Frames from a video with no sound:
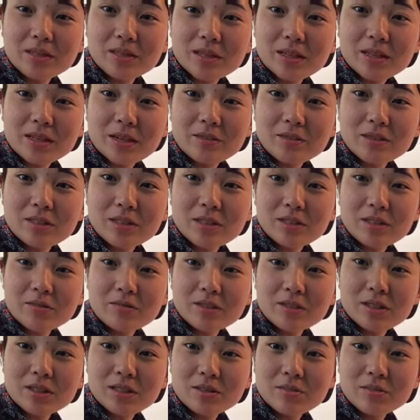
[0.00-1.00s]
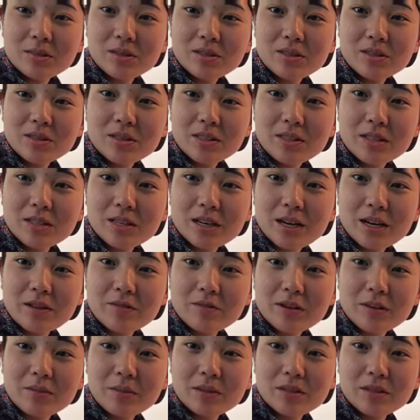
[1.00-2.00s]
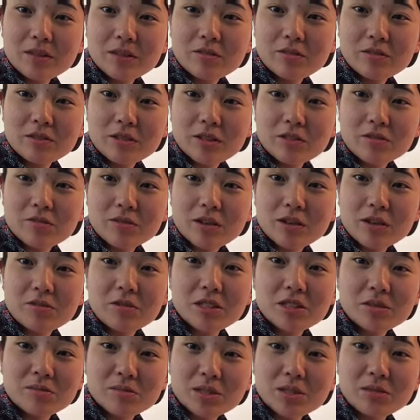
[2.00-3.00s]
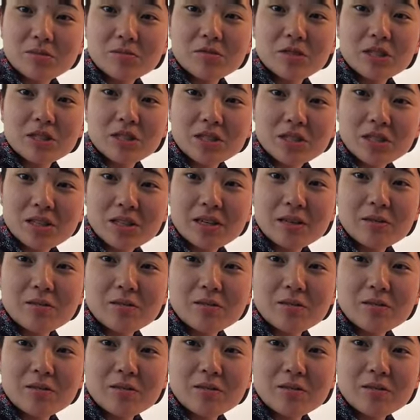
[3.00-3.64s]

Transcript: like I was telling Phoenix Moon earlier, I find myself trying to follow recipes rigidly,